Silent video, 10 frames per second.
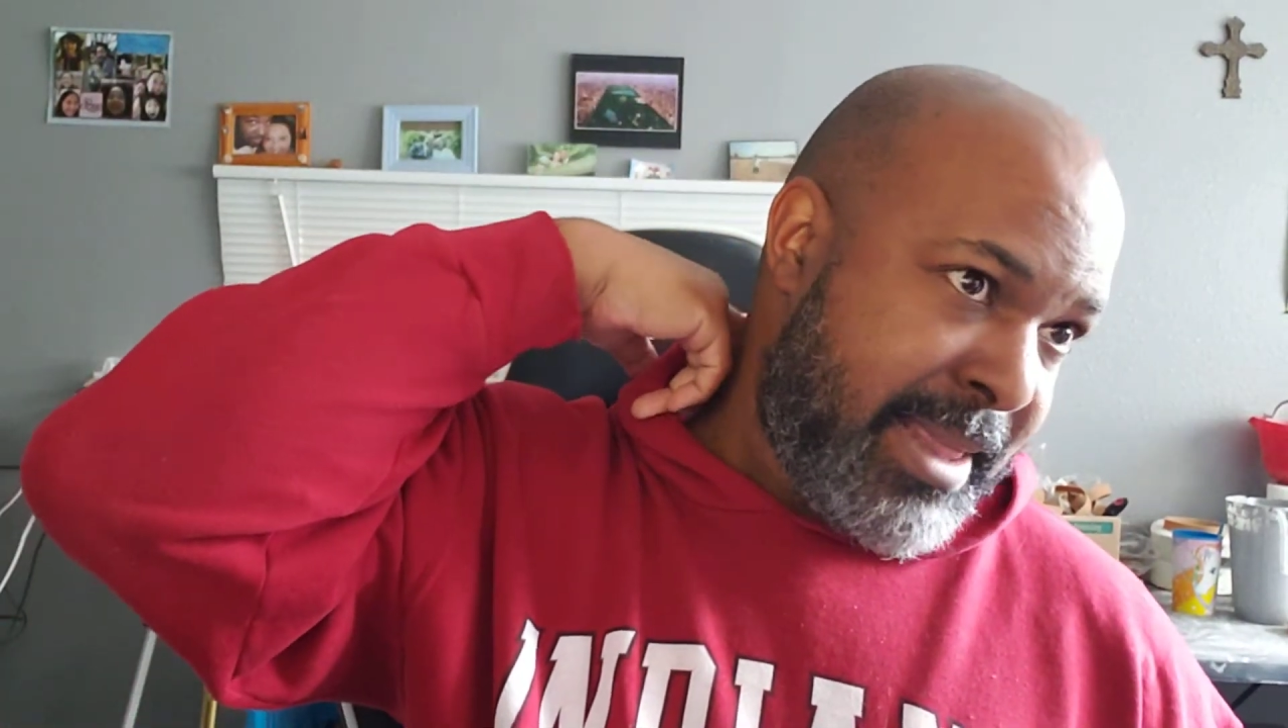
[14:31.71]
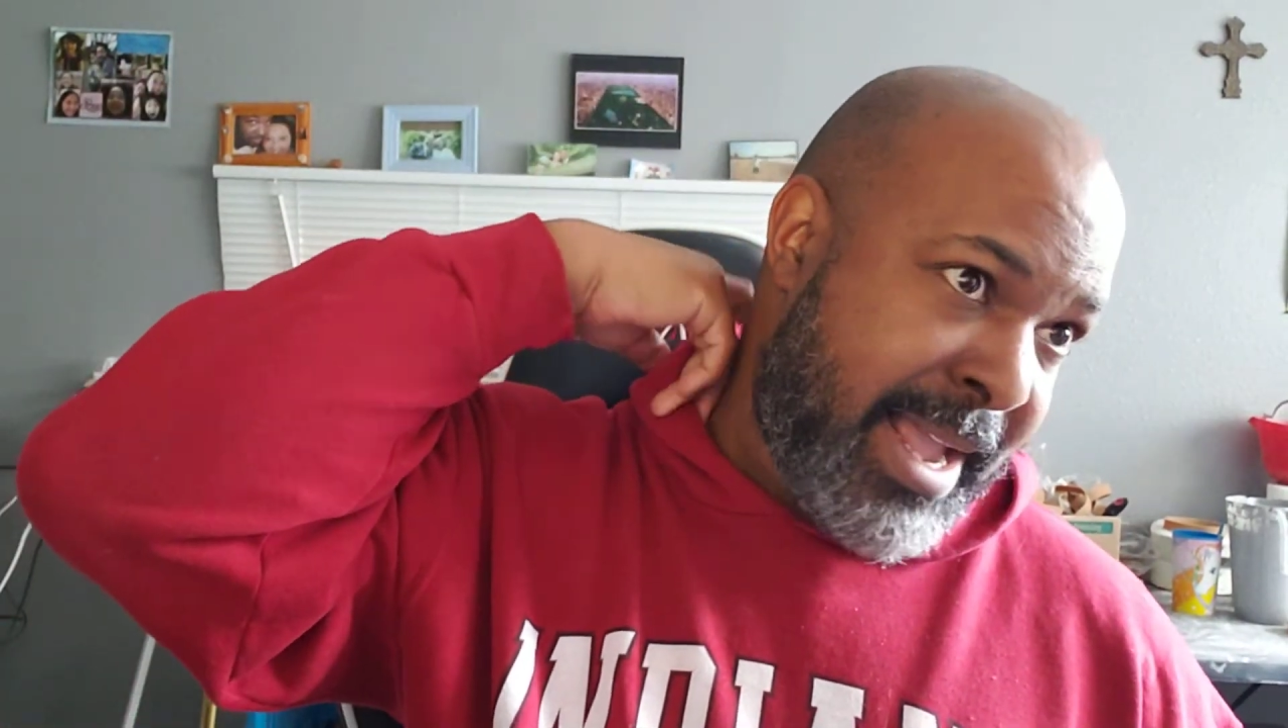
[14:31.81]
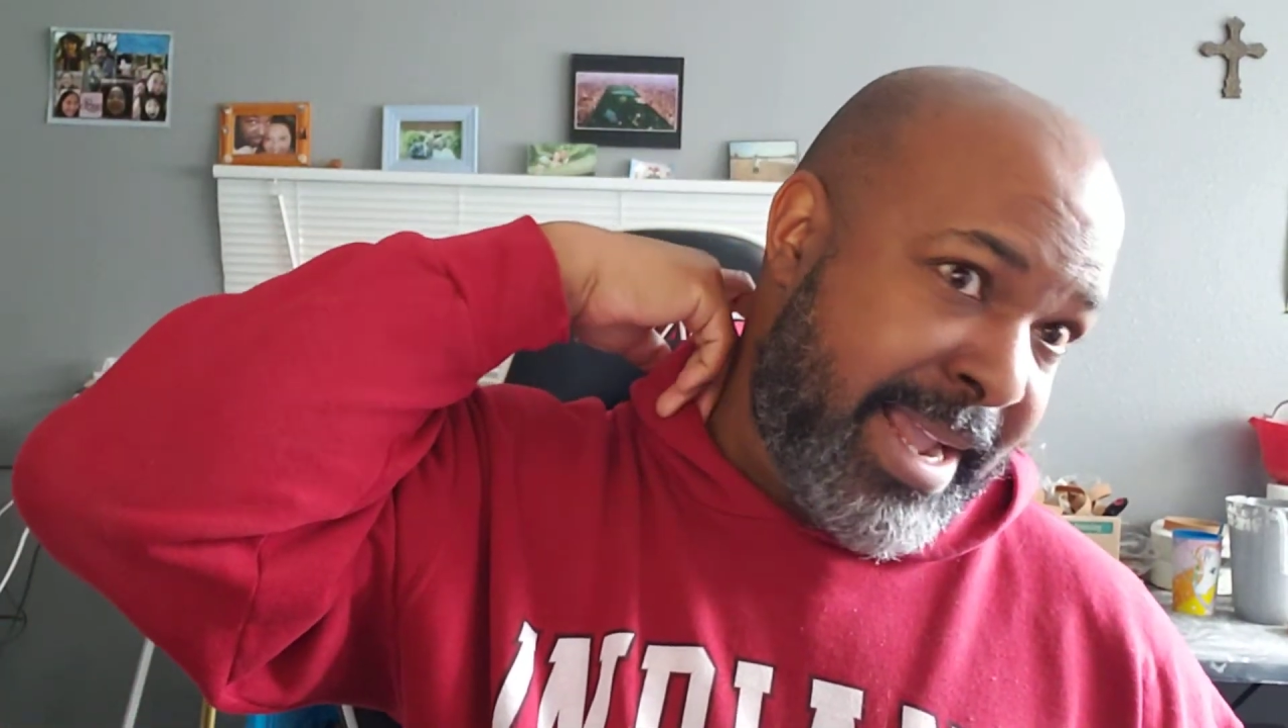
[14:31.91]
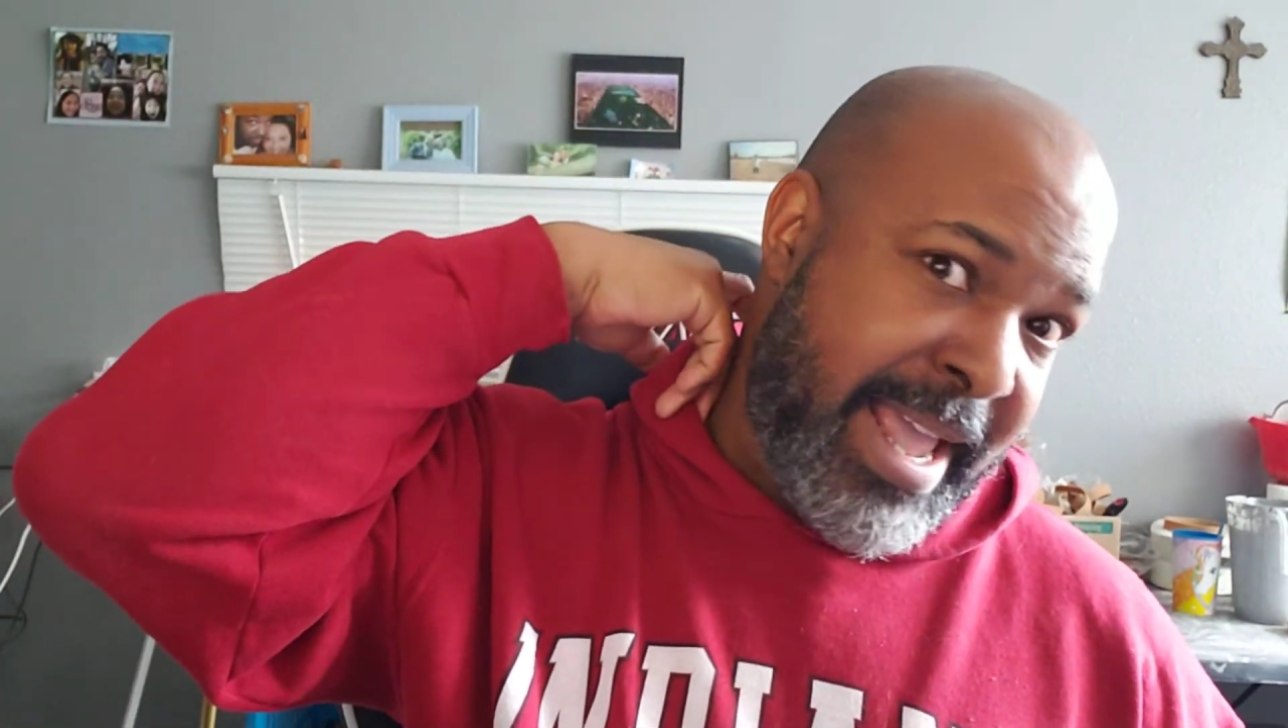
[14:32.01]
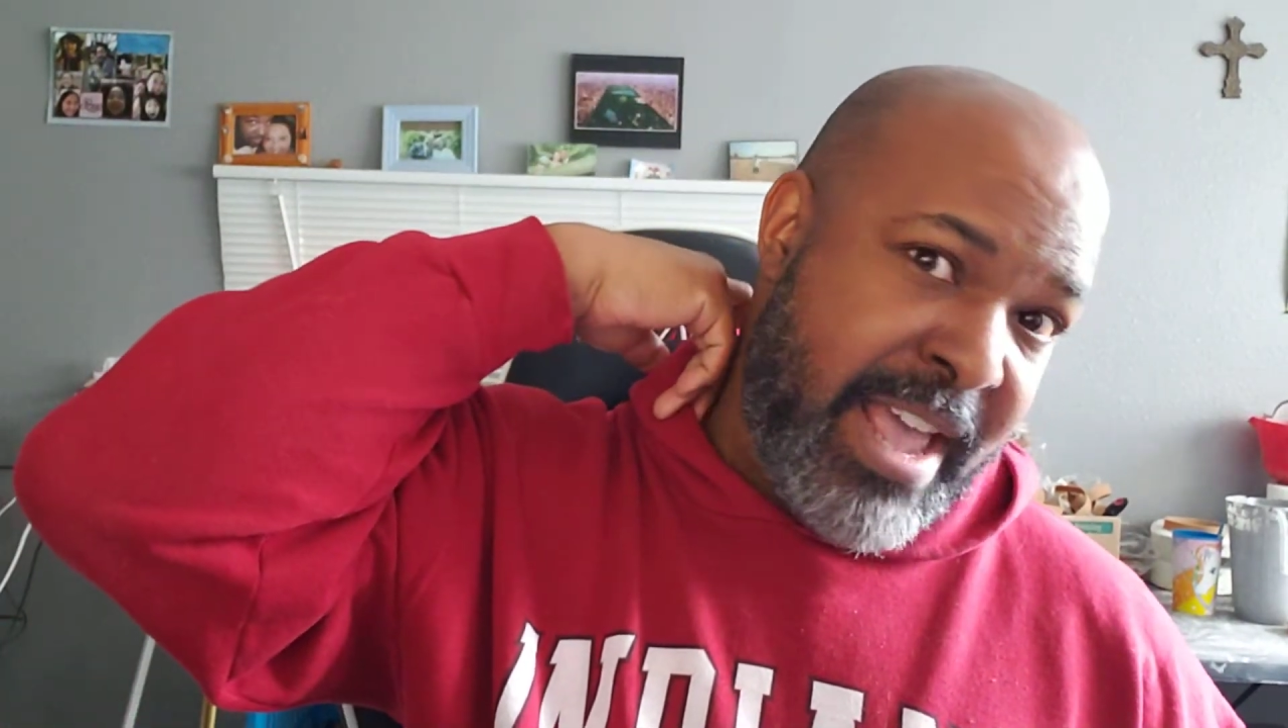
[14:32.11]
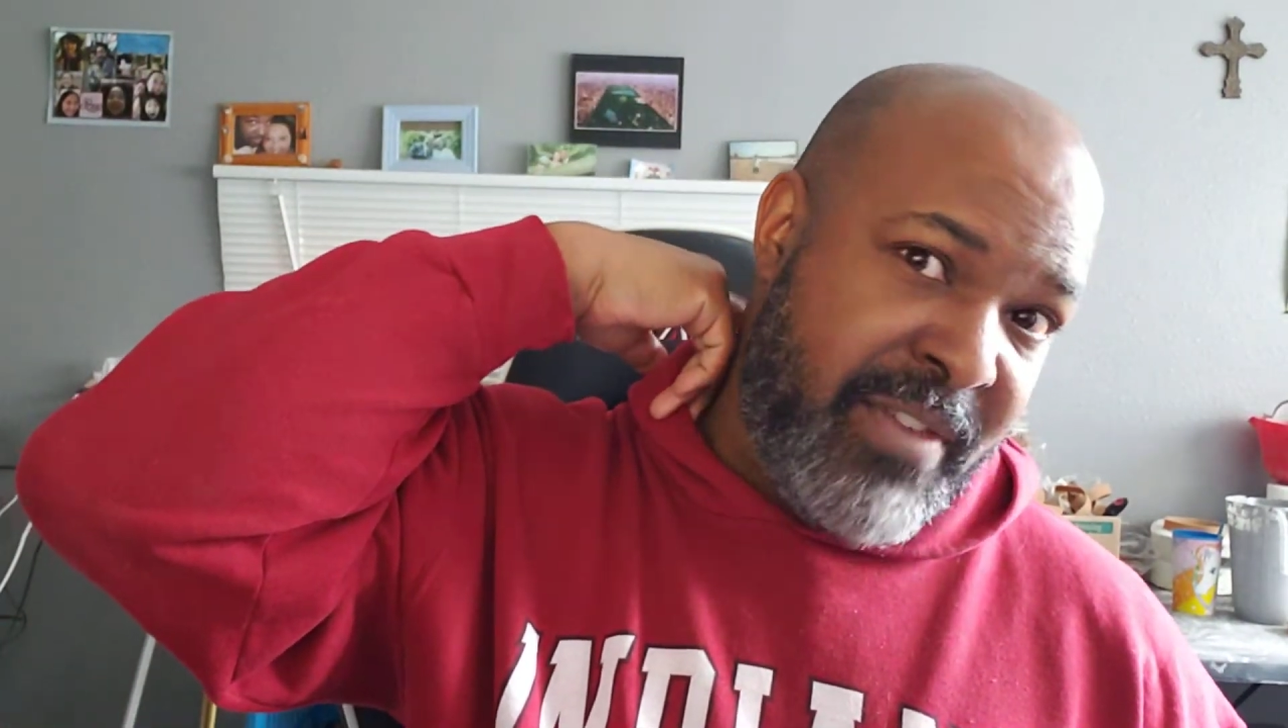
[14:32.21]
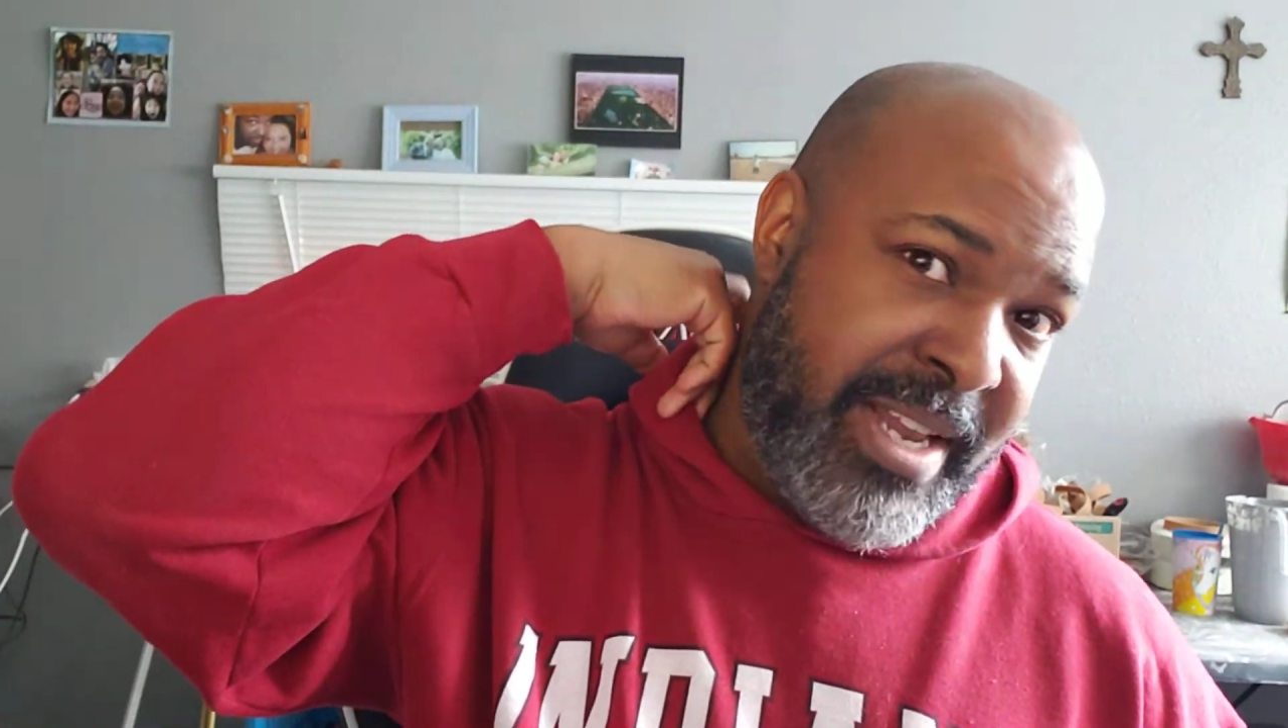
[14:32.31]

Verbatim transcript: like a heavy